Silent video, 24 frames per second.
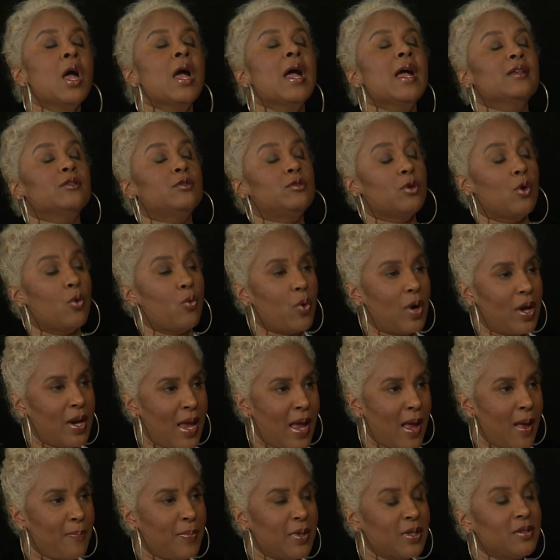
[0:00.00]
And so what
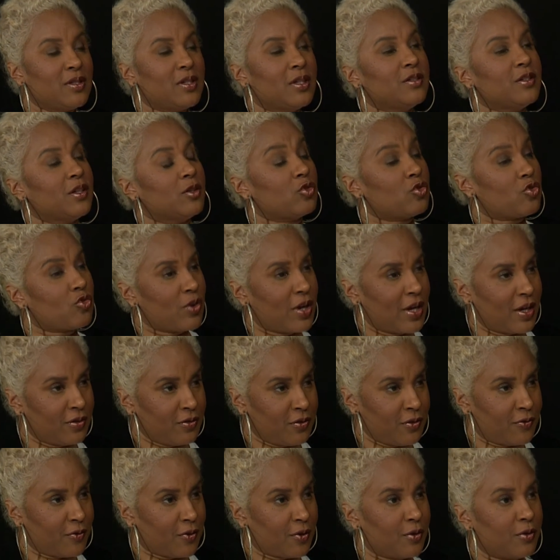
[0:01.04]
happens is it
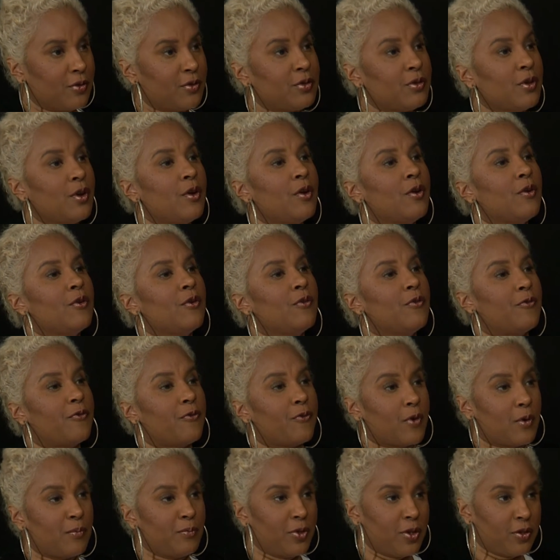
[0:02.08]
transfers
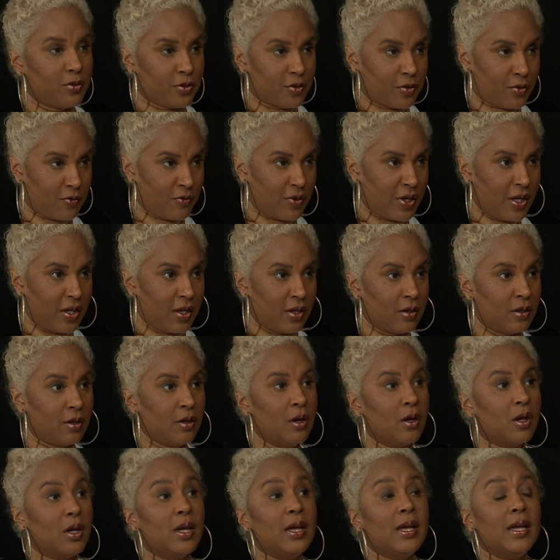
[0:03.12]
from the screen
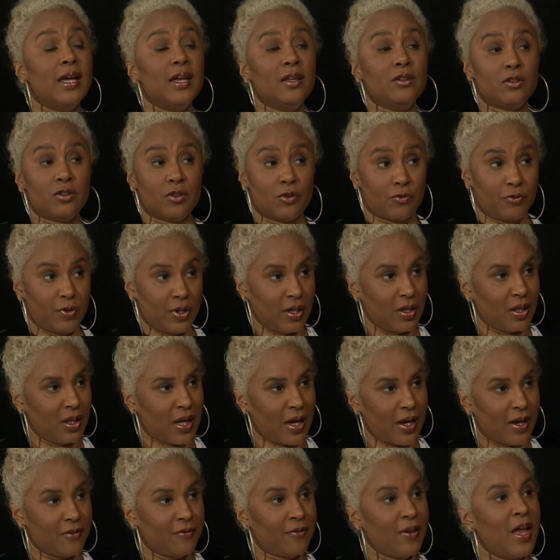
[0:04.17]
into real
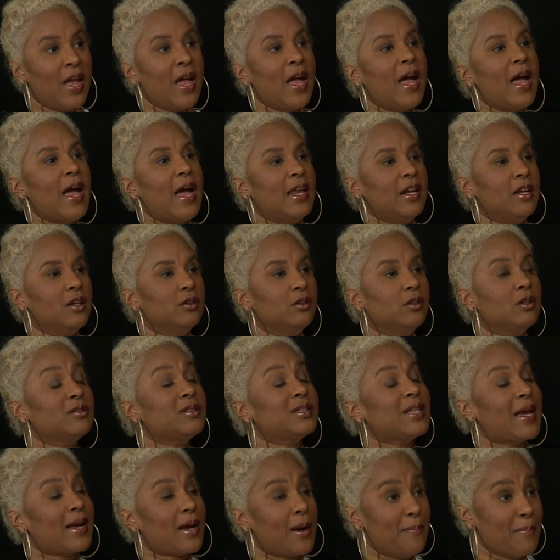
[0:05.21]
life, and it looks
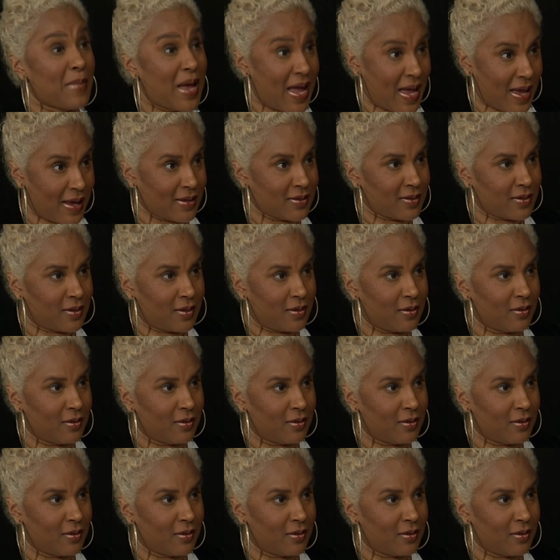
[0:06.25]
like a mask.